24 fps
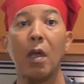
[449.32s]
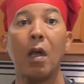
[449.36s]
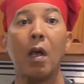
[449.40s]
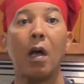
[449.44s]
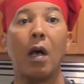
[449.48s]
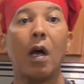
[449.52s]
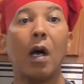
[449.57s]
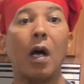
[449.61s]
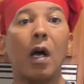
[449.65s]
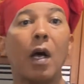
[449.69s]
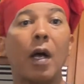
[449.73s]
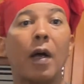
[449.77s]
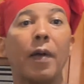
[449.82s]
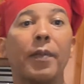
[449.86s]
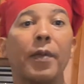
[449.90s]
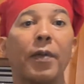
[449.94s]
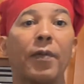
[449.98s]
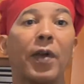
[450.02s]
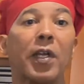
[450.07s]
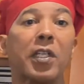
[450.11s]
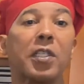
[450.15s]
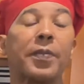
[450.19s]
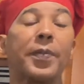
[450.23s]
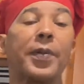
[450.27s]
the
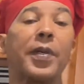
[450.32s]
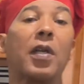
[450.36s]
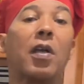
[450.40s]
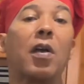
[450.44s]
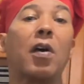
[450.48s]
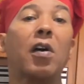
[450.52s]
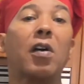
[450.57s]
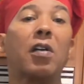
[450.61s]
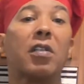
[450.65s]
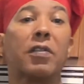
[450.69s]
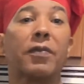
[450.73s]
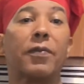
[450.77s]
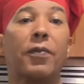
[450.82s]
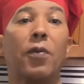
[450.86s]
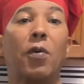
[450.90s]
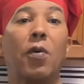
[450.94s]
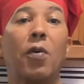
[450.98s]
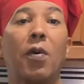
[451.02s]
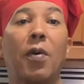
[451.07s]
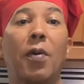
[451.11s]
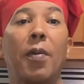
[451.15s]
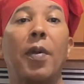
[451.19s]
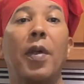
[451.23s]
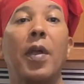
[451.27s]
recipe calls
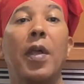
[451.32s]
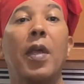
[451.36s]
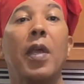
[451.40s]
for